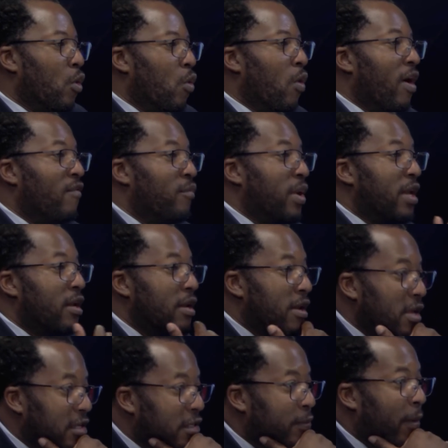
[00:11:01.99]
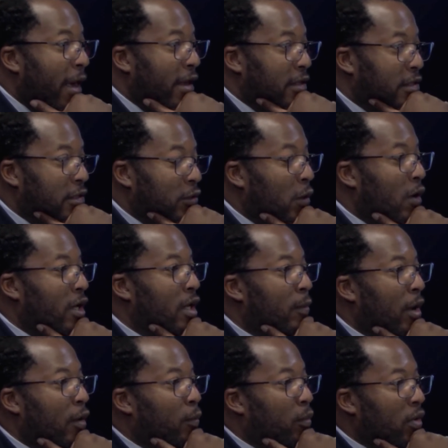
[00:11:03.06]
who have been in this space talking
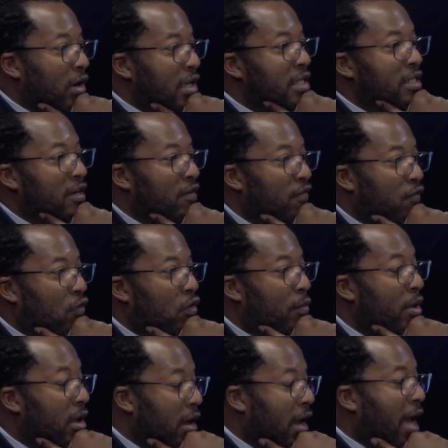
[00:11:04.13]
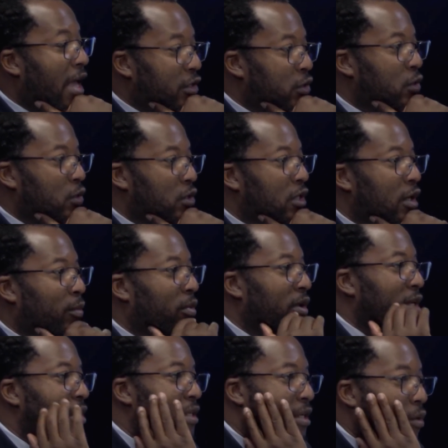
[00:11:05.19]
about police reform, constitutional
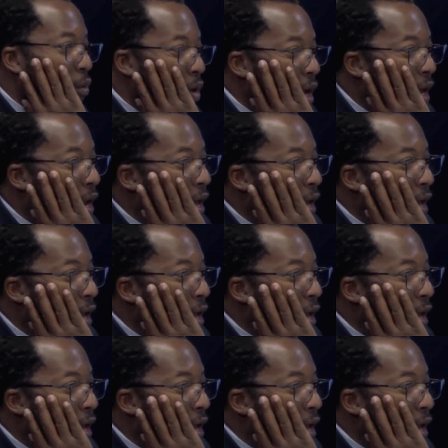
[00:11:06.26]
policing, the way I